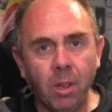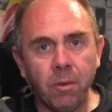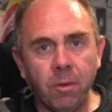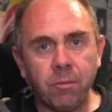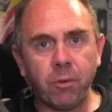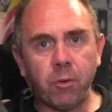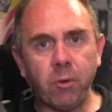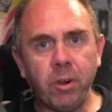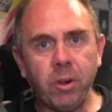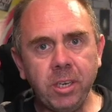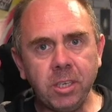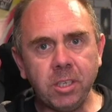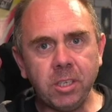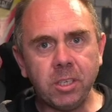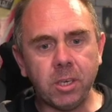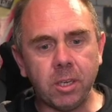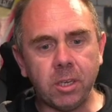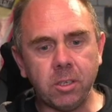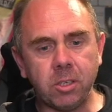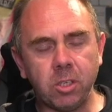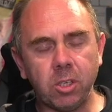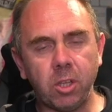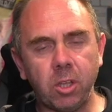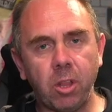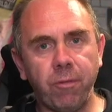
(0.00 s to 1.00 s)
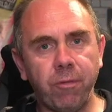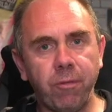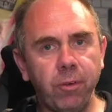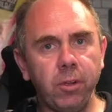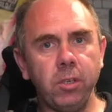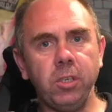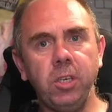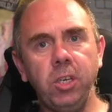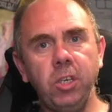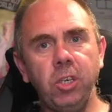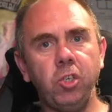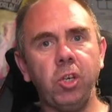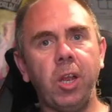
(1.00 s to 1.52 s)
For instance, the
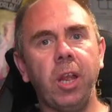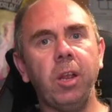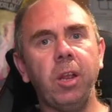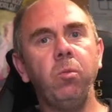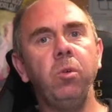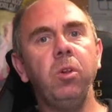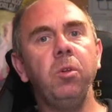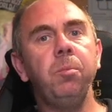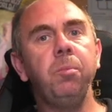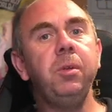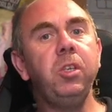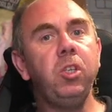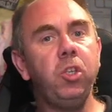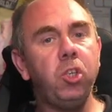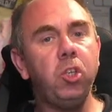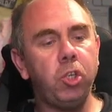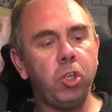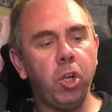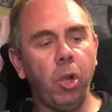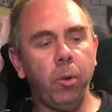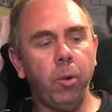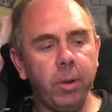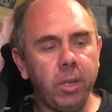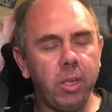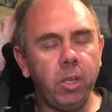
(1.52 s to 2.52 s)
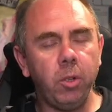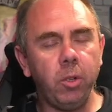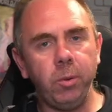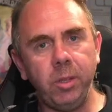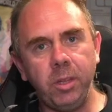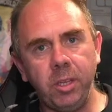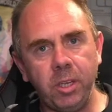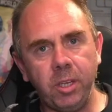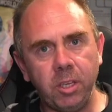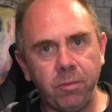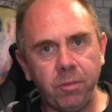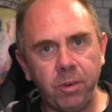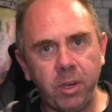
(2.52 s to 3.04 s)
footage I will be showing you in
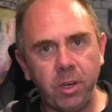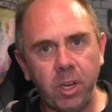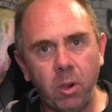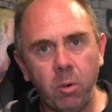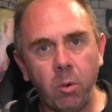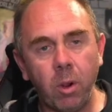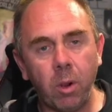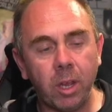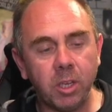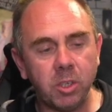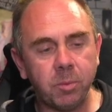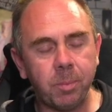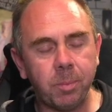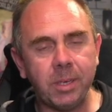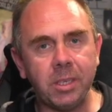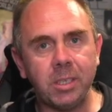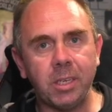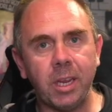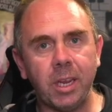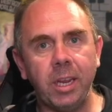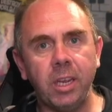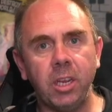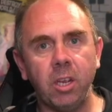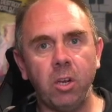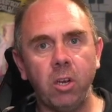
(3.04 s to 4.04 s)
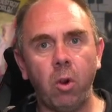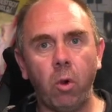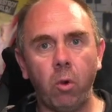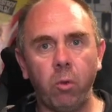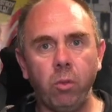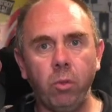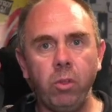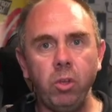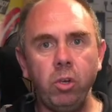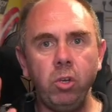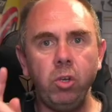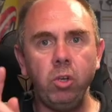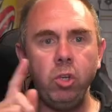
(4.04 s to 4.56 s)
this video has been taken
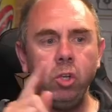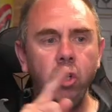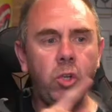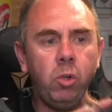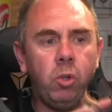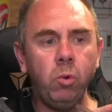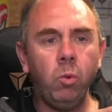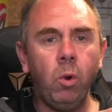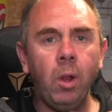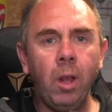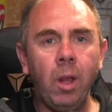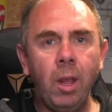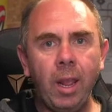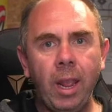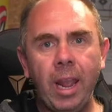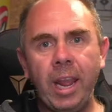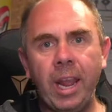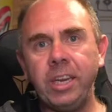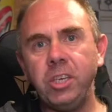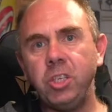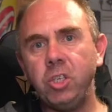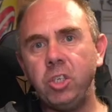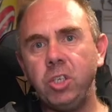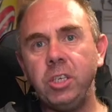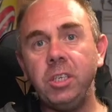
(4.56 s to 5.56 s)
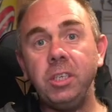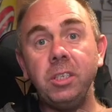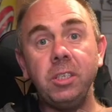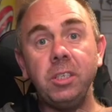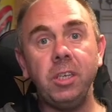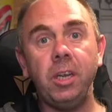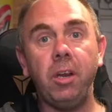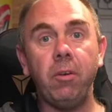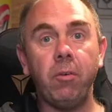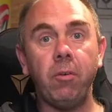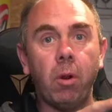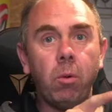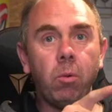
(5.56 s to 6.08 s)
on the new HD
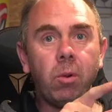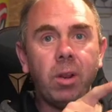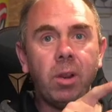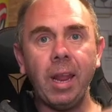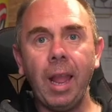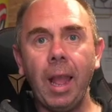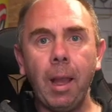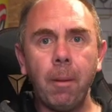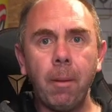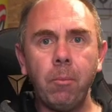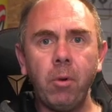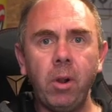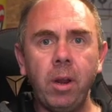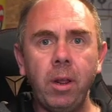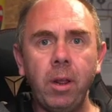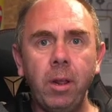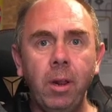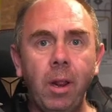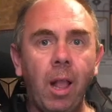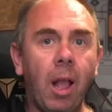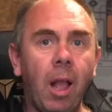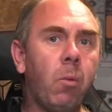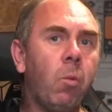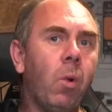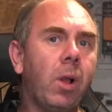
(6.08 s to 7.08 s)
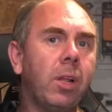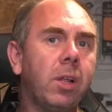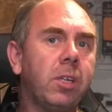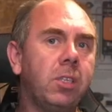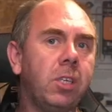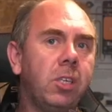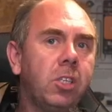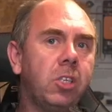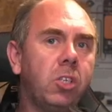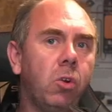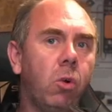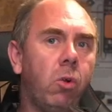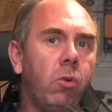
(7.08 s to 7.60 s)
Zero camera, and whilst
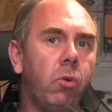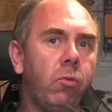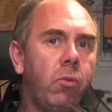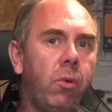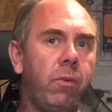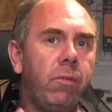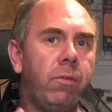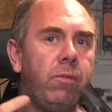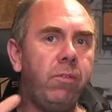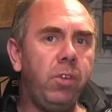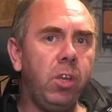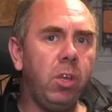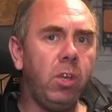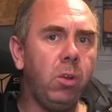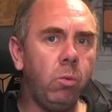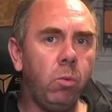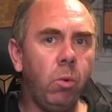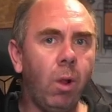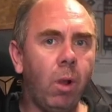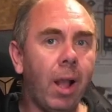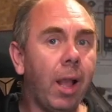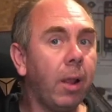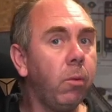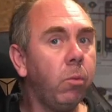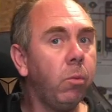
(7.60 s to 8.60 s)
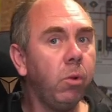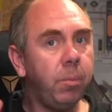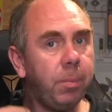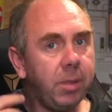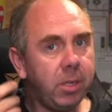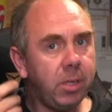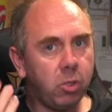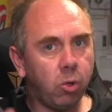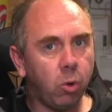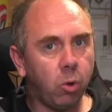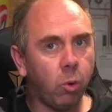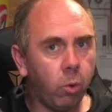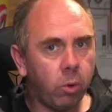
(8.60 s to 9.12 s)
it's not a review, I will be
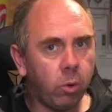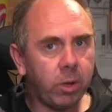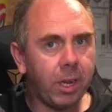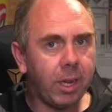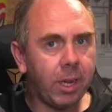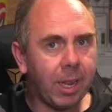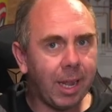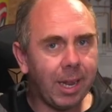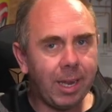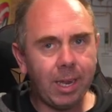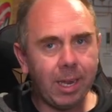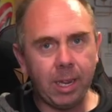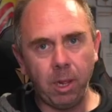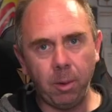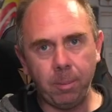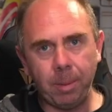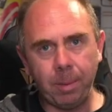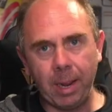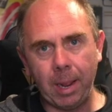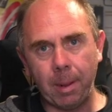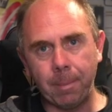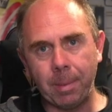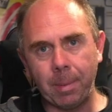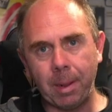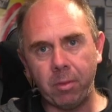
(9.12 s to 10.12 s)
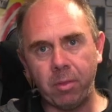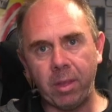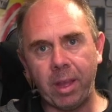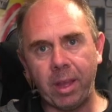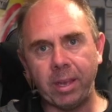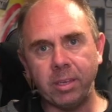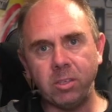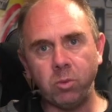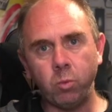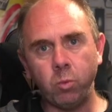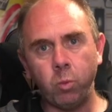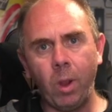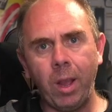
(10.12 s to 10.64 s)
talking a little bit about that
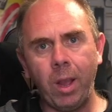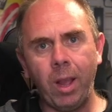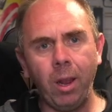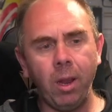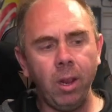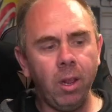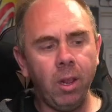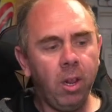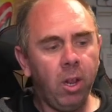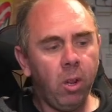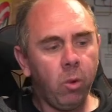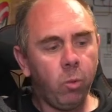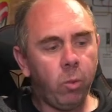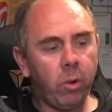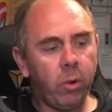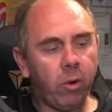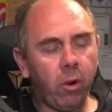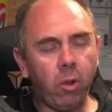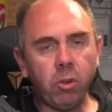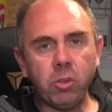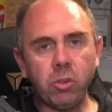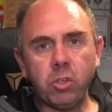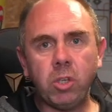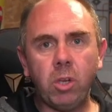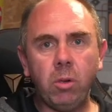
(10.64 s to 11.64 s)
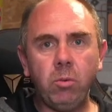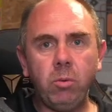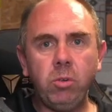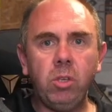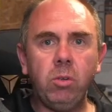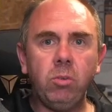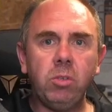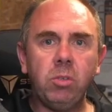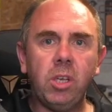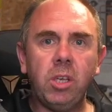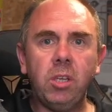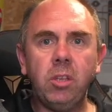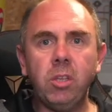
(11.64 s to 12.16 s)
as well. We're also
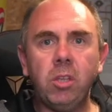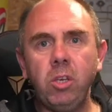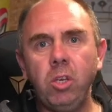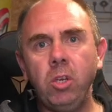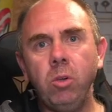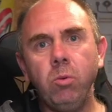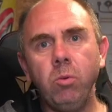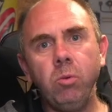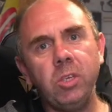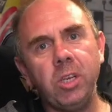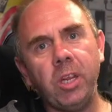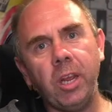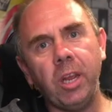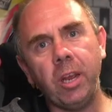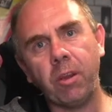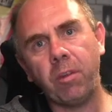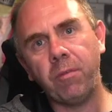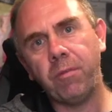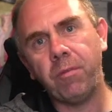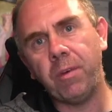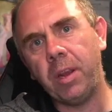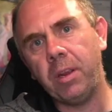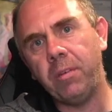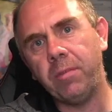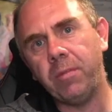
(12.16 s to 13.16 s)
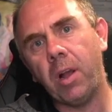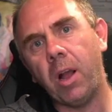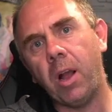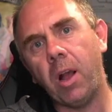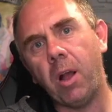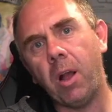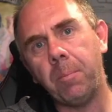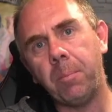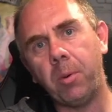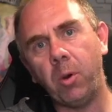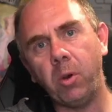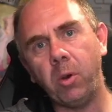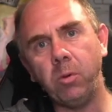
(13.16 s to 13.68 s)
using the new TX5
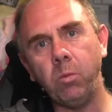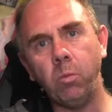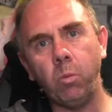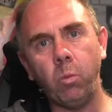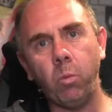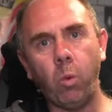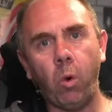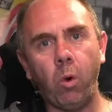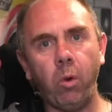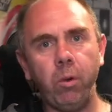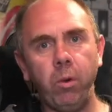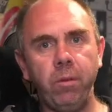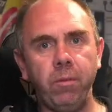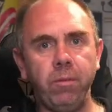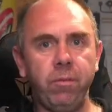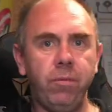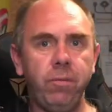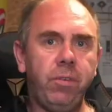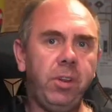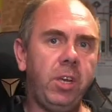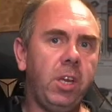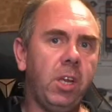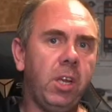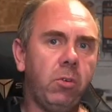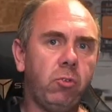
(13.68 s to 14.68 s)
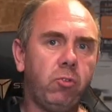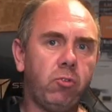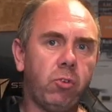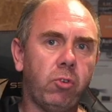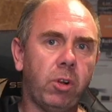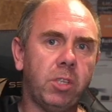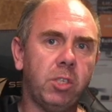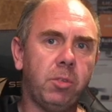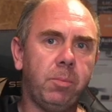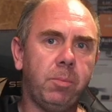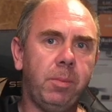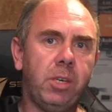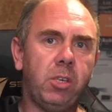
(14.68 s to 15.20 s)
R.1 video
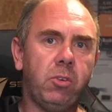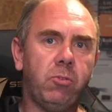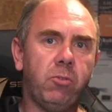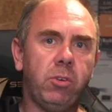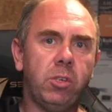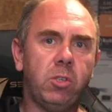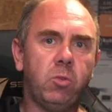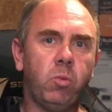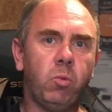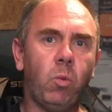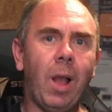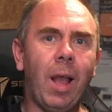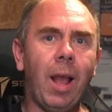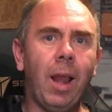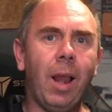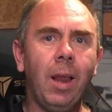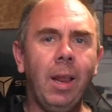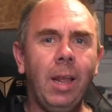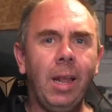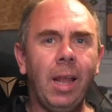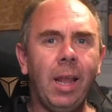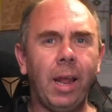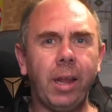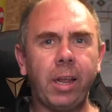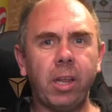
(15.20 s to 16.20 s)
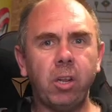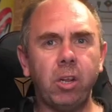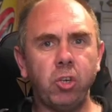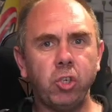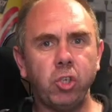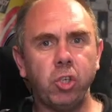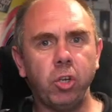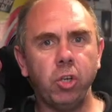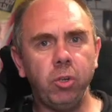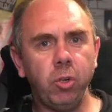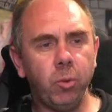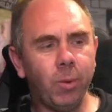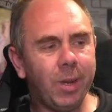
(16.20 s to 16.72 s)
transmitter as well, and I'm going to
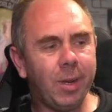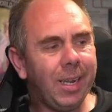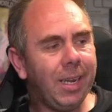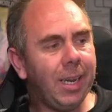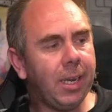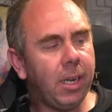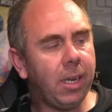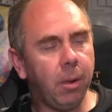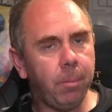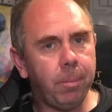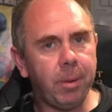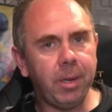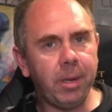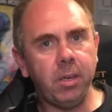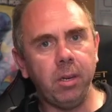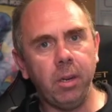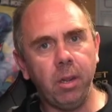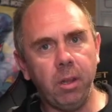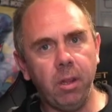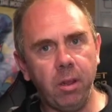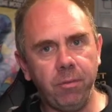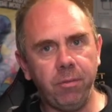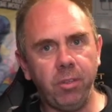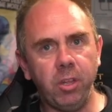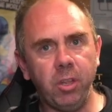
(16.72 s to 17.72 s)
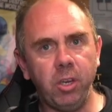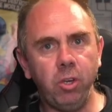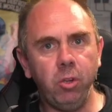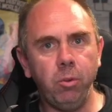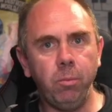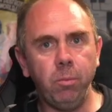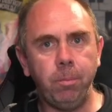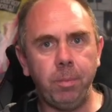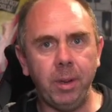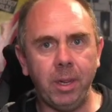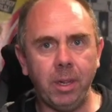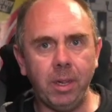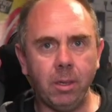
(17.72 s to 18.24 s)
show you a little bit of the new
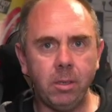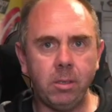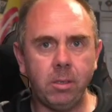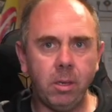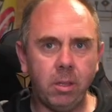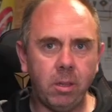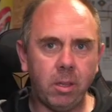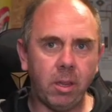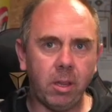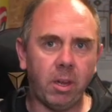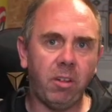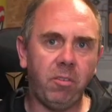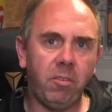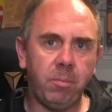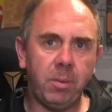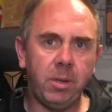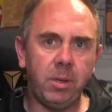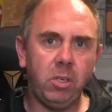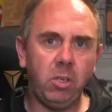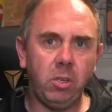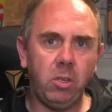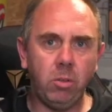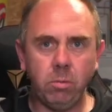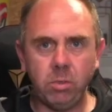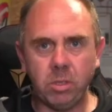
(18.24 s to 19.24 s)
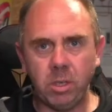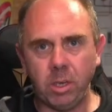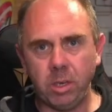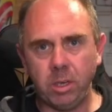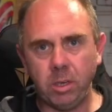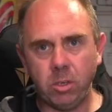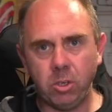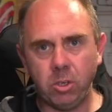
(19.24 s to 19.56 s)
build that I've been using